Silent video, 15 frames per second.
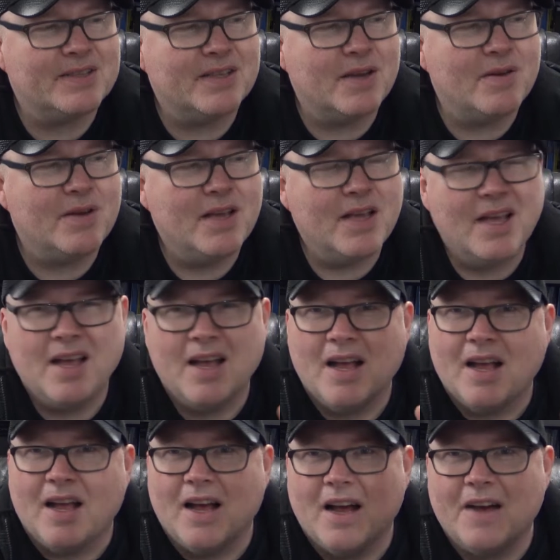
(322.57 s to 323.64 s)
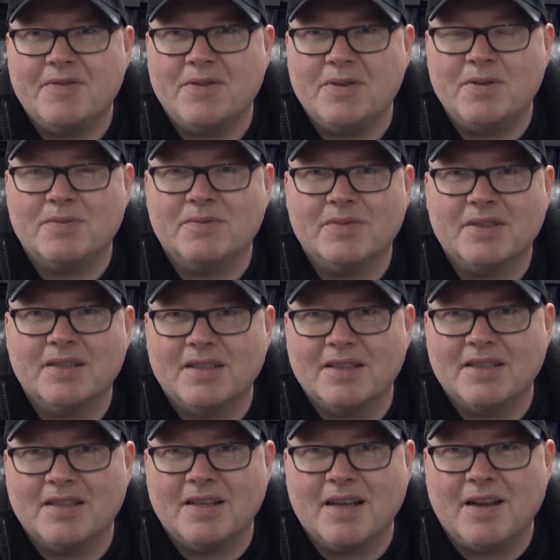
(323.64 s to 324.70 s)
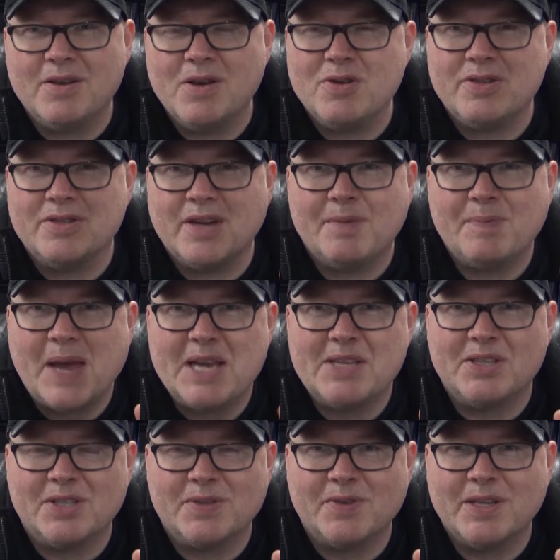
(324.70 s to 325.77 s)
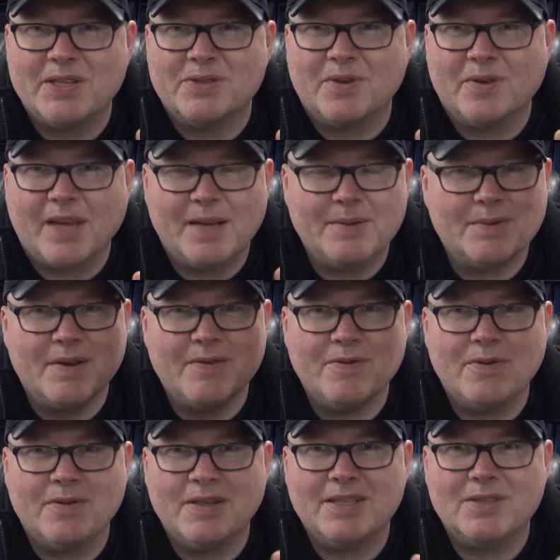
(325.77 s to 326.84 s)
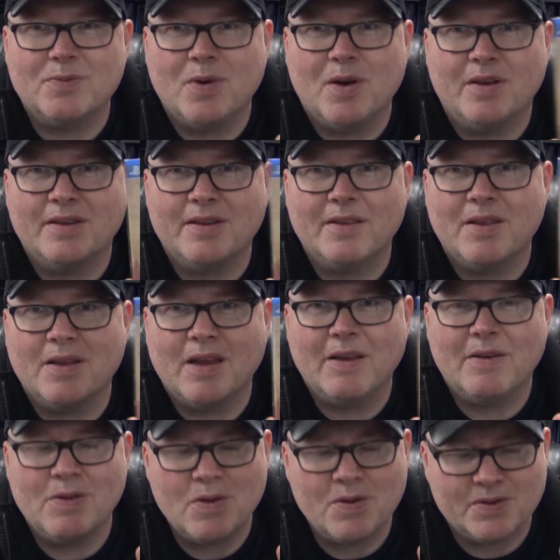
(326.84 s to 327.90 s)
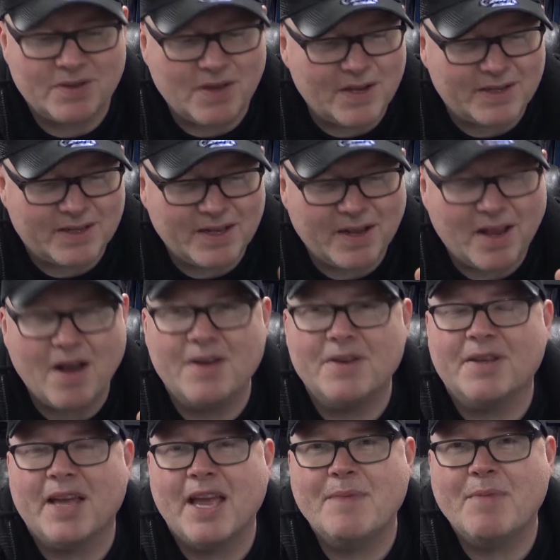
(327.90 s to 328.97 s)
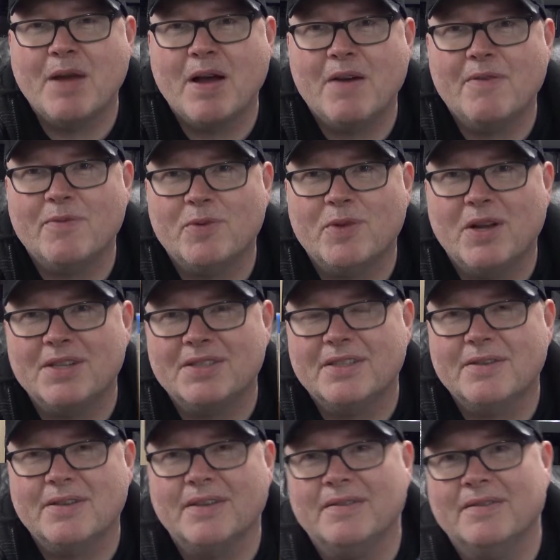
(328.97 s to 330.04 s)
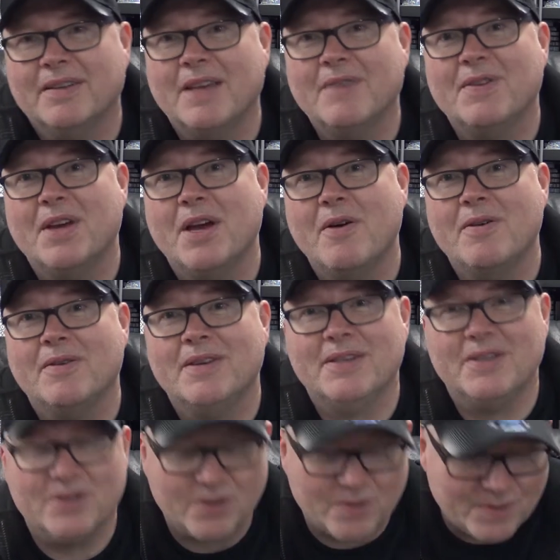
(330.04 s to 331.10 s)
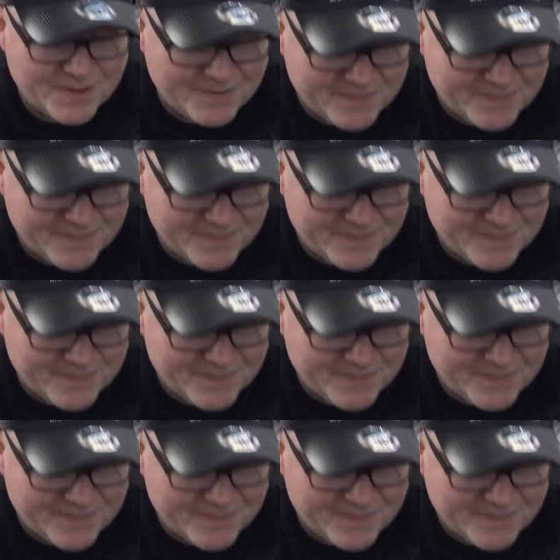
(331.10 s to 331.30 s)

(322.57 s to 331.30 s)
So I thought, I usually don't have patience for these sort of games, but I thought this one, it looks like a kind of game that I would like to give a go and enjoy,